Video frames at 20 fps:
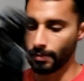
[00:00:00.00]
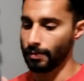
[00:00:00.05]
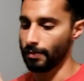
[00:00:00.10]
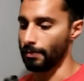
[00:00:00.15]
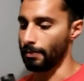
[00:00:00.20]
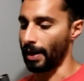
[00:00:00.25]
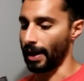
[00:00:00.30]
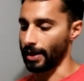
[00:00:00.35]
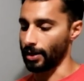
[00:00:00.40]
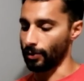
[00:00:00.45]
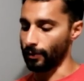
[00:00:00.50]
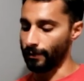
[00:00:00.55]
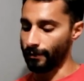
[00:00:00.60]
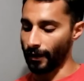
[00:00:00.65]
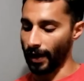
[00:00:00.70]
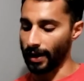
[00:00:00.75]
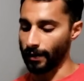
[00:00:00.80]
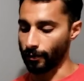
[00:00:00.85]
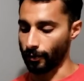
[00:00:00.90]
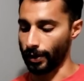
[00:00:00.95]
my new
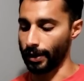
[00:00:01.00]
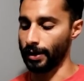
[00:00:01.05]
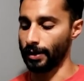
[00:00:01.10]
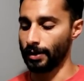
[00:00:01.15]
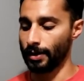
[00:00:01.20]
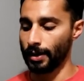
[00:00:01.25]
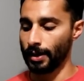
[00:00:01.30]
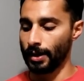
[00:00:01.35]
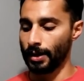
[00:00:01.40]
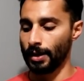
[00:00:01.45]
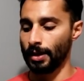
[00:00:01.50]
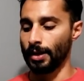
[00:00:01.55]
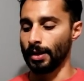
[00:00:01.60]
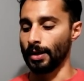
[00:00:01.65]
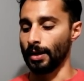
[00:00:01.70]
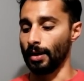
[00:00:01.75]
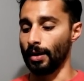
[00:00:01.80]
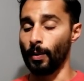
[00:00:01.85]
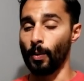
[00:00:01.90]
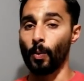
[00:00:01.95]
favorite.
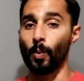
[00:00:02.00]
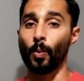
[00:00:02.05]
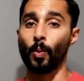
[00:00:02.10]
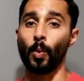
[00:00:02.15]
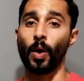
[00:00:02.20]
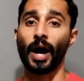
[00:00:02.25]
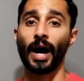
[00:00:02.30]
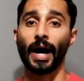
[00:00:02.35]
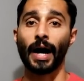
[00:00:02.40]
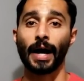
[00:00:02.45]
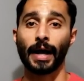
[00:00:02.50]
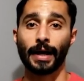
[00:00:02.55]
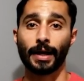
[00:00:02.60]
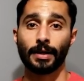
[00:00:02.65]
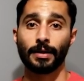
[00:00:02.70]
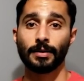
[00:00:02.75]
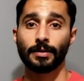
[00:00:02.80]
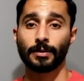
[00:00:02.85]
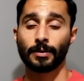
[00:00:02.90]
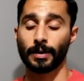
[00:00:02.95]
Why?
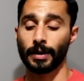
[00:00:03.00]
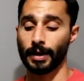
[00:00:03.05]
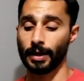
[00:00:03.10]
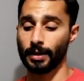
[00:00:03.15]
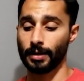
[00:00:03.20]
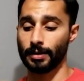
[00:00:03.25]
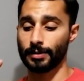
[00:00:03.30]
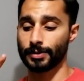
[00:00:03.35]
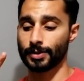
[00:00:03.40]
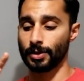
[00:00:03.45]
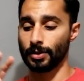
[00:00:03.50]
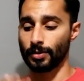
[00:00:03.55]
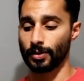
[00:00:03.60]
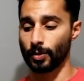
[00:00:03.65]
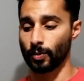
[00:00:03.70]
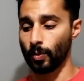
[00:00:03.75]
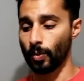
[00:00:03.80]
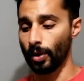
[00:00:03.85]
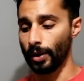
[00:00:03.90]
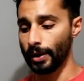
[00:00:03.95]
Right? So the
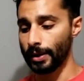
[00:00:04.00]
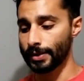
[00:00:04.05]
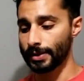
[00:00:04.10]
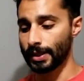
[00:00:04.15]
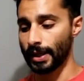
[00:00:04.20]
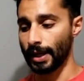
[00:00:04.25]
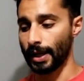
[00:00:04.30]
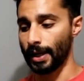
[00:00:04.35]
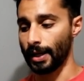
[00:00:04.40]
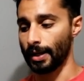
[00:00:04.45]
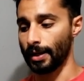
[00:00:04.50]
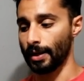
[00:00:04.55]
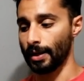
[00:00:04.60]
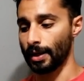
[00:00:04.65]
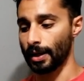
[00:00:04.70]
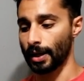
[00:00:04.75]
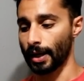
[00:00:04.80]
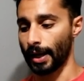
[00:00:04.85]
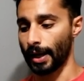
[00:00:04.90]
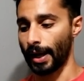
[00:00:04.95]
1 to 10
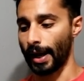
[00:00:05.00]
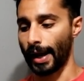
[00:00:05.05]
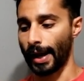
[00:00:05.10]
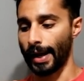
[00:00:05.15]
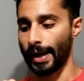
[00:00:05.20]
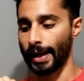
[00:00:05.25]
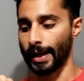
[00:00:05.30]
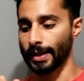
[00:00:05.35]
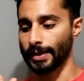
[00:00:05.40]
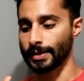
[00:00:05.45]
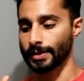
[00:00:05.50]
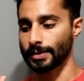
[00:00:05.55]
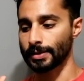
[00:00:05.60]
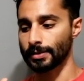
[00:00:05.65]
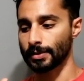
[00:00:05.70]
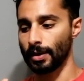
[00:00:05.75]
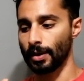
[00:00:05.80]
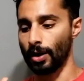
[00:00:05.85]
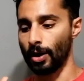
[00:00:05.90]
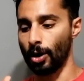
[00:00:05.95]

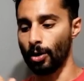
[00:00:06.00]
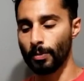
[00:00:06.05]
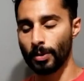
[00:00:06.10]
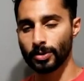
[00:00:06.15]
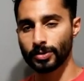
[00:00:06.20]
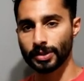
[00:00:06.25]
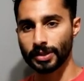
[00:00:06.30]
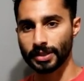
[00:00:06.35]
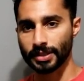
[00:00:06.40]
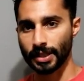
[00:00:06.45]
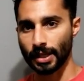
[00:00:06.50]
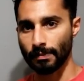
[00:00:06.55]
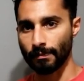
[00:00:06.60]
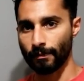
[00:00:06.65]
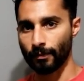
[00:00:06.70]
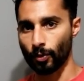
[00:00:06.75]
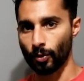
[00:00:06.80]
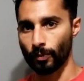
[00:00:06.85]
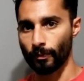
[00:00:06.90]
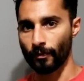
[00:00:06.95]
is almost the same
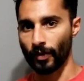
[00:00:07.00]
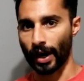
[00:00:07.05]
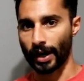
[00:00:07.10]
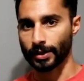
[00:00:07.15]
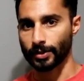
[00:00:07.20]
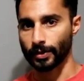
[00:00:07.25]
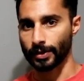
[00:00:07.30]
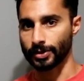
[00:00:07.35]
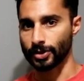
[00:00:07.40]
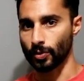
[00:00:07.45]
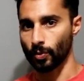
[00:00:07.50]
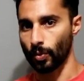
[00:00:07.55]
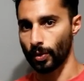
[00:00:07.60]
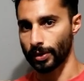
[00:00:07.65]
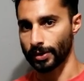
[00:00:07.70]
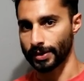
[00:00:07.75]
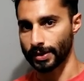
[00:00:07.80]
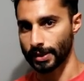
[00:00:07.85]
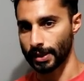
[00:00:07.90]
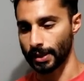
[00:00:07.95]
form factor as the 1
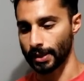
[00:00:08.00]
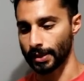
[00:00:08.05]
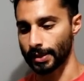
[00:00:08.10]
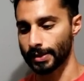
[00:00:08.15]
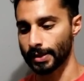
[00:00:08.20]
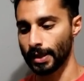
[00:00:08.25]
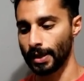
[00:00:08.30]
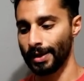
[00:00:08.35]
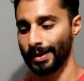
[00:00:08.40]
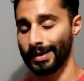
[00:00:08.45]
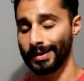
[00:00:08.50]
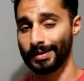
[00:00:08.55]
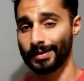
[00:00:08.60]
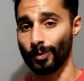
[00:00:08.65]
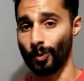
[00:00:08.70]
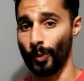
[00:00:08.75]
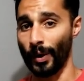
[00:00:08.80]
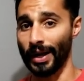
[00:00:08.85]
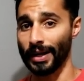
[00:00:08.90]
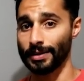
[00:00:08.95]
to 6. It
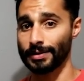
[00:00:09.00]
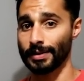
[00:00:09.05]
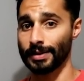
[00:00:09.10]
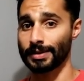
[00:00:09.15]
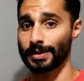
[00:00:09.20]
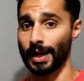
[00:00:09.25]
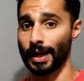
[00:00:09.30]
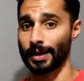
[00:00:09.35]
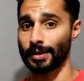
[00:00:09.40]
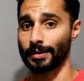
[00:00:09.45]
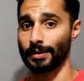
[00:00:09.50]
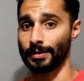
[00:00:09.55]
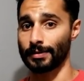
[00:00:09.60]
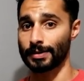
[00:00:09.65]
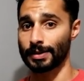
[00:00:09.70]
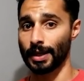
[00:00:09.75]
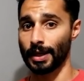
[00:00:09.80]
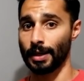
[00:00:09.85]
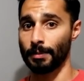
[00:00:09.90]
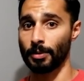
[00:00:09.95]
weighs exactly the
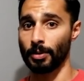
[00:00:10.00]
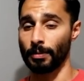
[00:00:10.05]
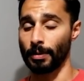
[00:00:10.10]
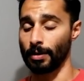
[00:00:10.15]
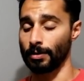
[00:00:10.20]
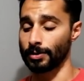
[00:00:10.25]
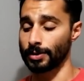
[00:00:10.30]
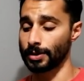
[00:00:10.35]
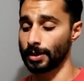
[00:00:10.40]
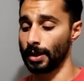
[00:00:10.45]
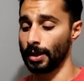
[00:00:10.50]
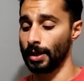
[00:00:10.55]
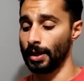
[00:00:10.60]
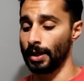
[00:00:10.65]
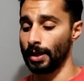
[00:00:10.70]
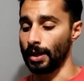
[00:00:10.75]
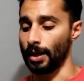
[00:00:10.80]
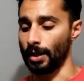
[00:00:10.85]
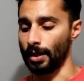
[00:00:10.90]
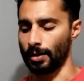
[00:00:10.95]
same almost,
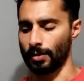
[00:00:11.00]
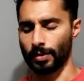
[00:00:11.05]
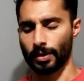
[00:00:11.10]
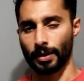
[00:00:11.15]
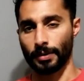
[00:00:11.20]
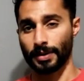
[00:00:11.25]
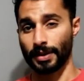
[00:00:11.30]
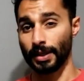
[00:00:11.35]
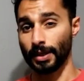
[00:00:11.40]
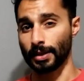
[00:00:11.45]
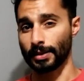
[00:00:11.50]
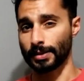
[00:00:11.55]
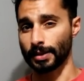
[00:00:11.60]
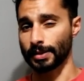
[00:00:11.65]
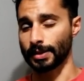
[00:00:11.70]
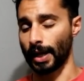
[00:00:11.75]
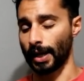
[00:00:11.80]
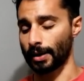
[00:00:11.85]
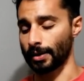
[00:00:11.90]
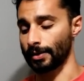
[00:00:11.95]
uh, or I think it's
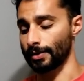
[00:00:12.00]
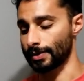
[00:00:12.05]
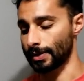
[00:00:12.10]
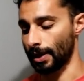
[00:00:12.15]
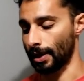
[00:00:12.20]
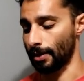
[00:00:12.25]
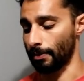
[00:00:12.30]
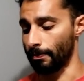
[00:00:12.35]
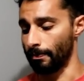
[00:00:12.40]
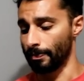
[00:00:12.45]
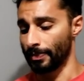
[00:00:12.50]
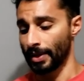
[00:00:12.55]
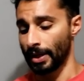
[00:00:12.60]
exactly the same,